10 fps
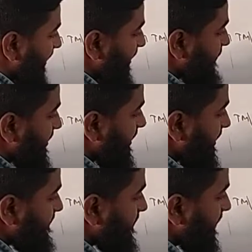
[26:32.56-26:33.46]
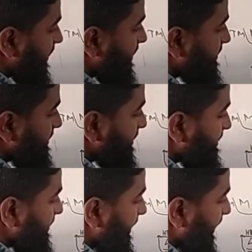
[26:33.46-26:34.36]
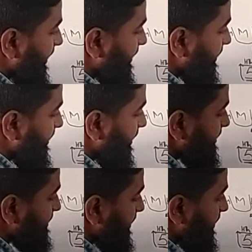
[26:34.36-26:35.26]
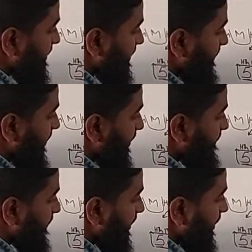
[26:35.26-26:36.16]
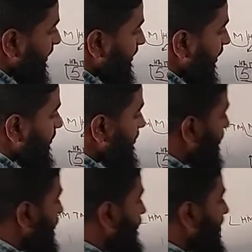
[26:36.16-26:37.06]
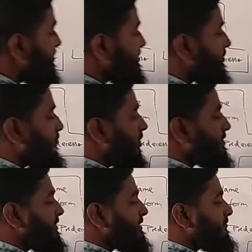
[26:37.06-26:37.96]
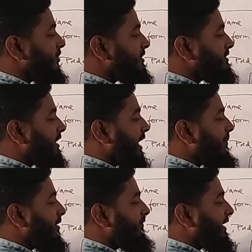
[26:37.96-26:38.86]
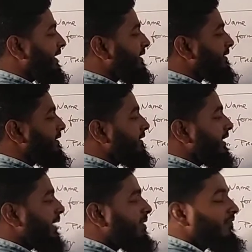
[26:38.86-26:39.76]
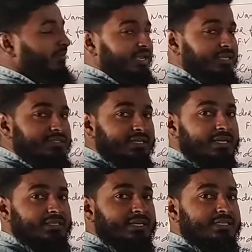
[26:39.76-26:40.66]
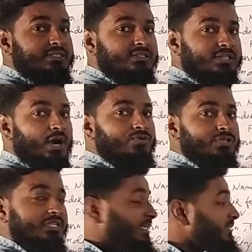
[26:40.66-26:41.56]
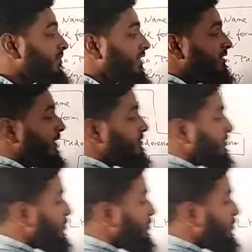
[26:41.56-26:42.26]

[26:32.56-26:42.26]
568, it is the number. Now what is the above 8? Above 8 there is 1000.